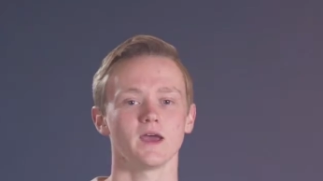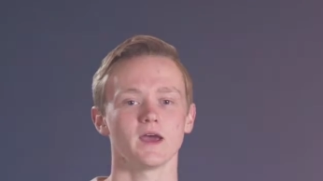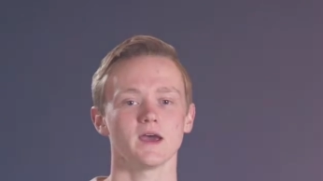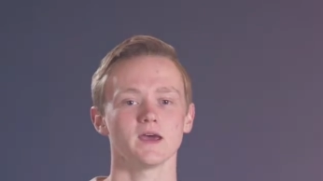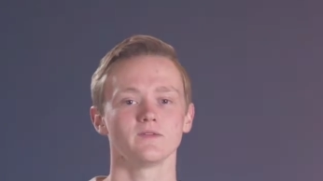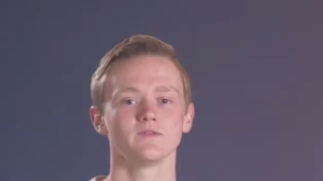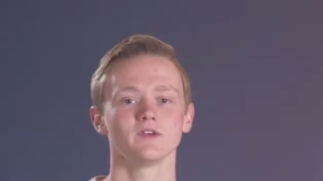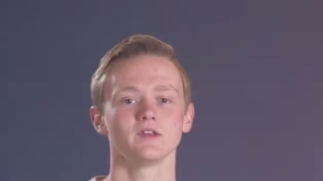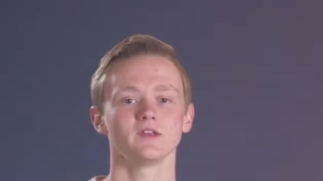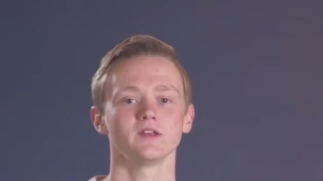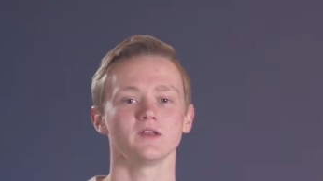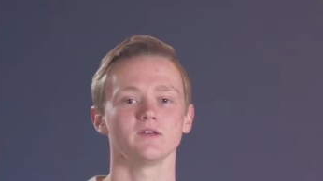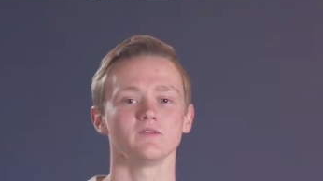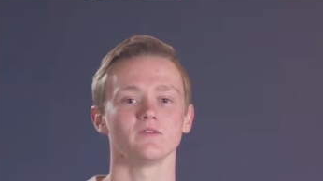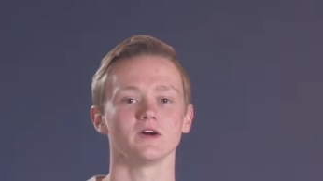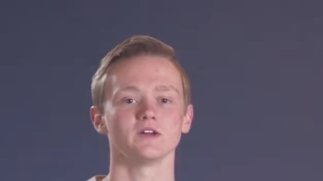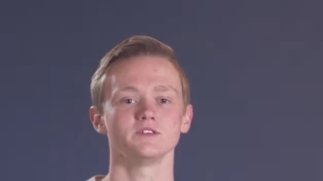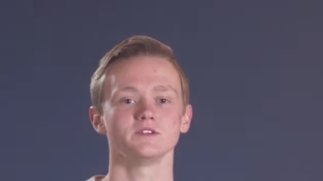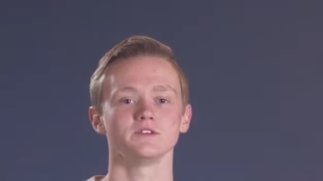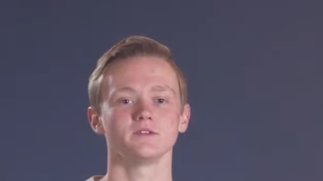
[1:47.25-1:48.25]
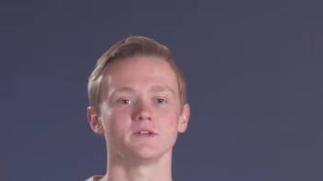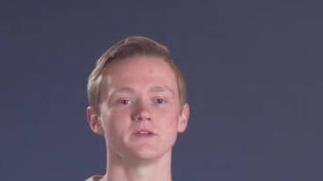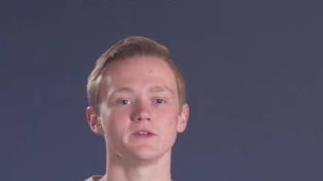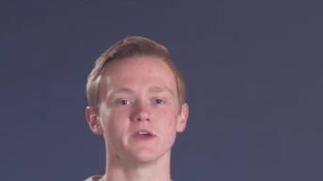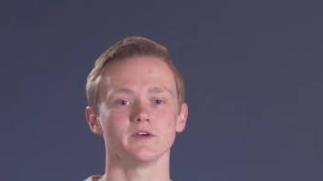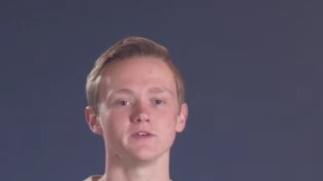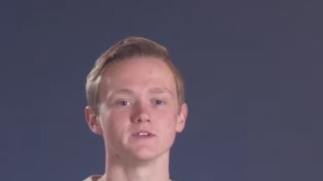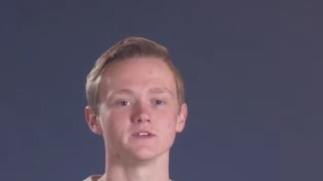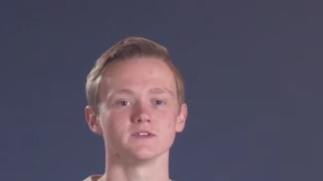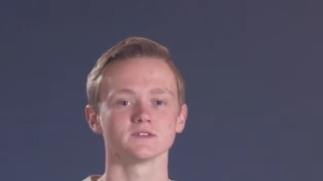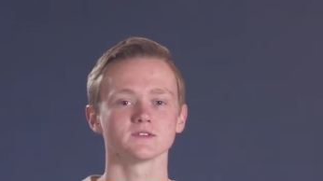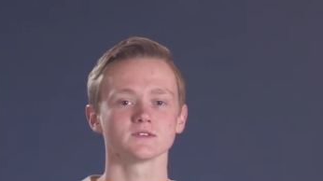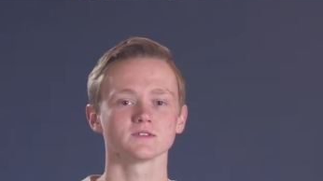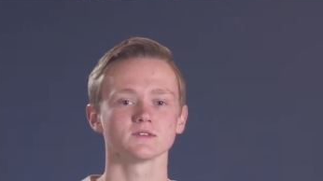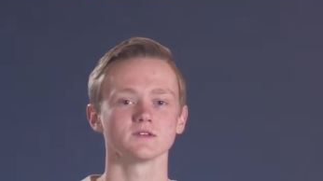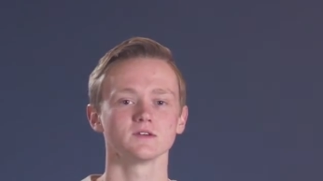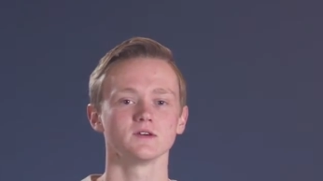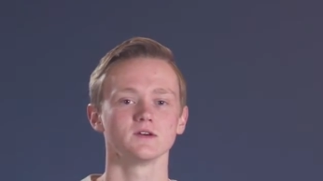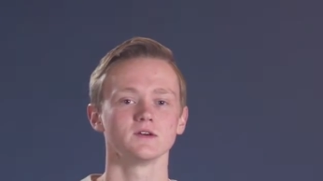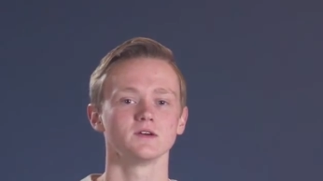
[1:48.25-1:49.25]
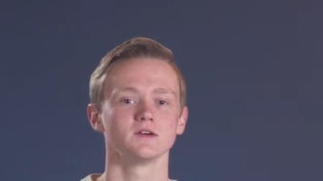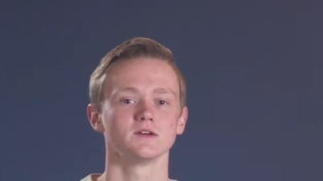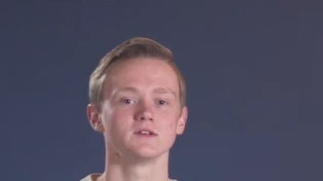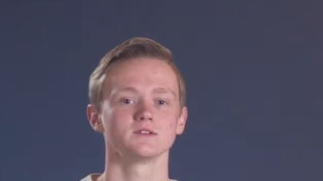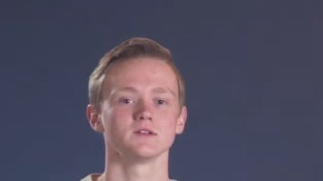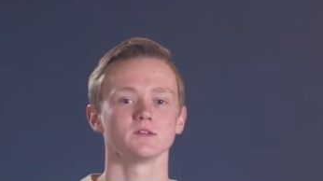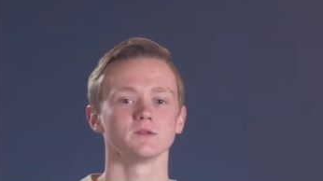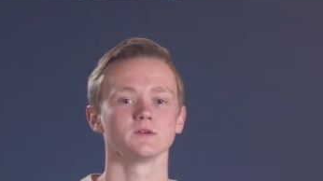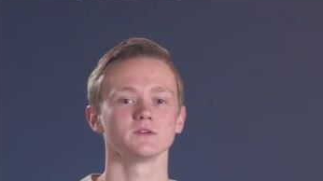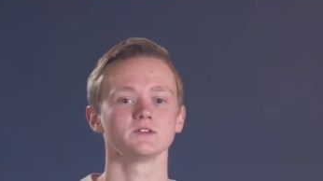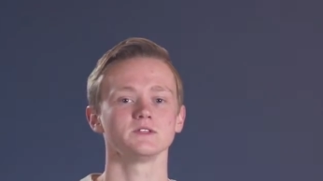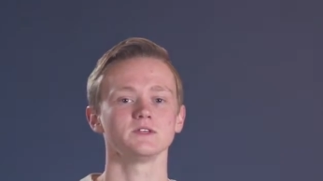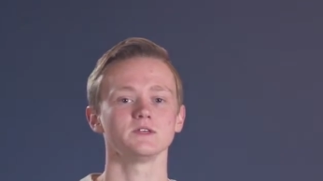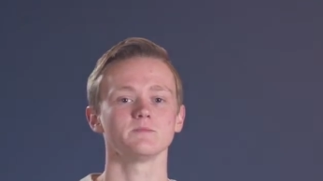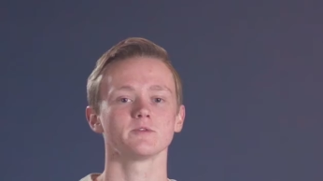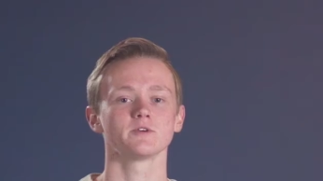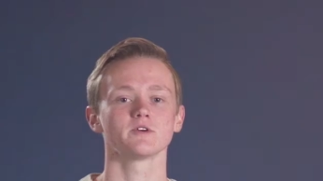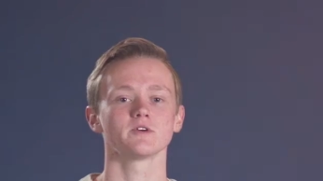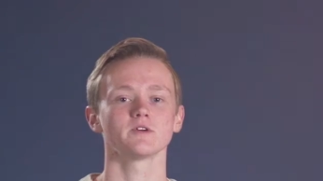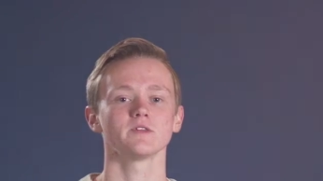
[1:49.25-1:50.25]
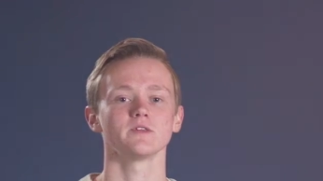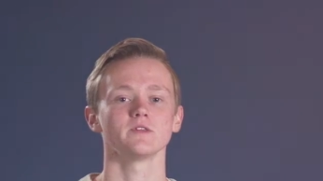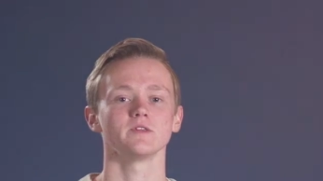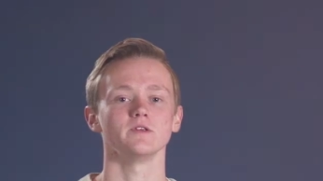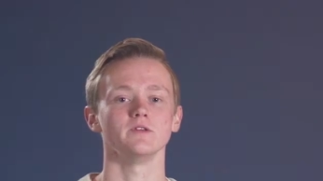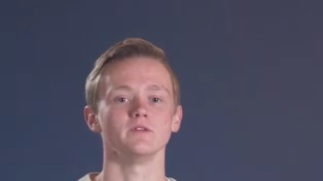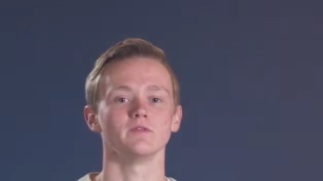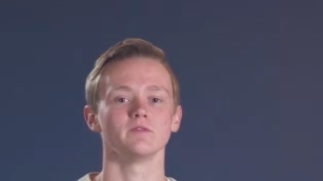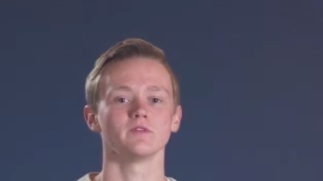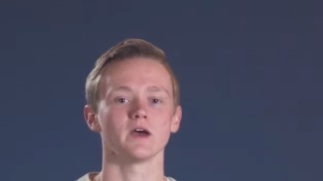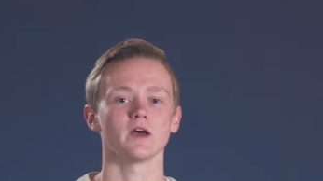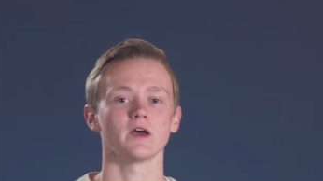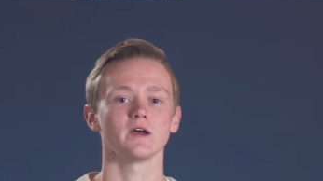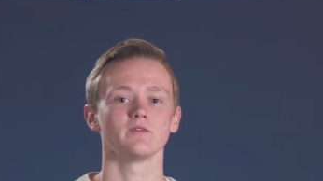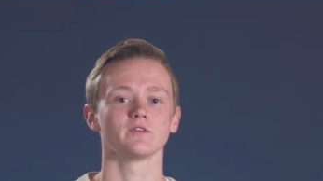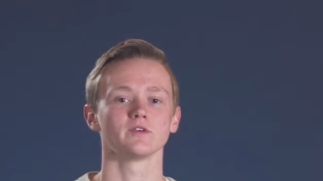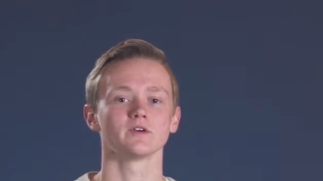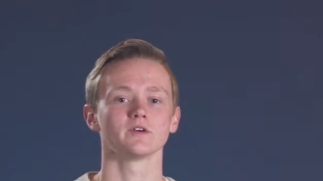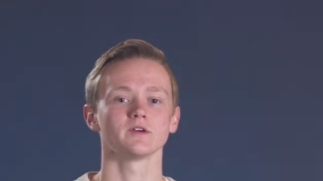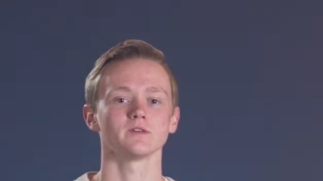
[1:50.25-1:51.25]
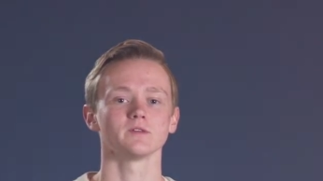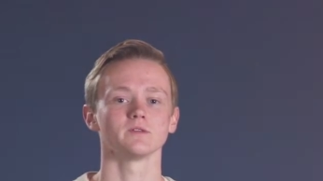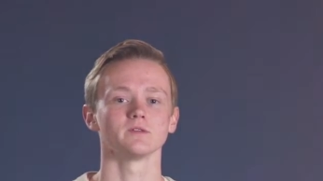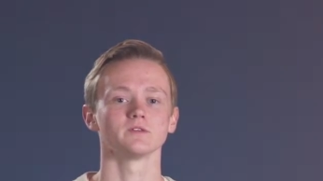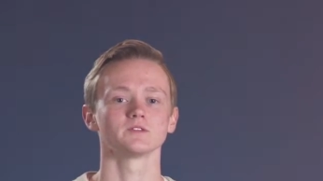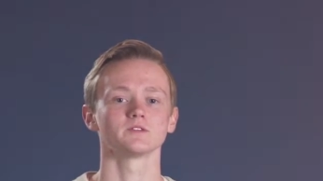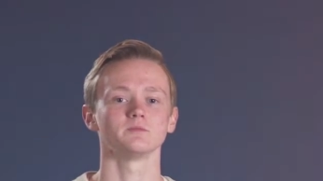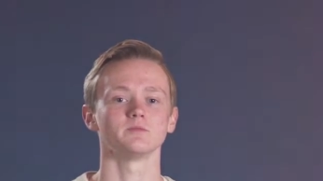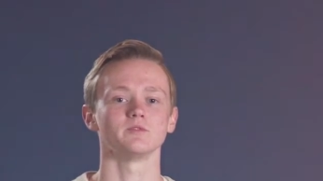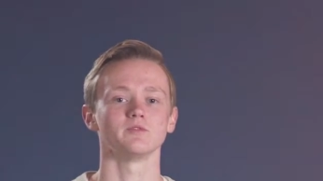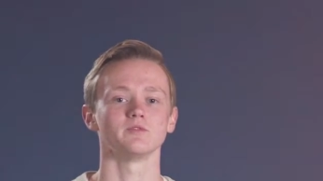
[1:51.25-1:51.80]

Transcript: Advent invites you to notice, to look deeper than you've ever looked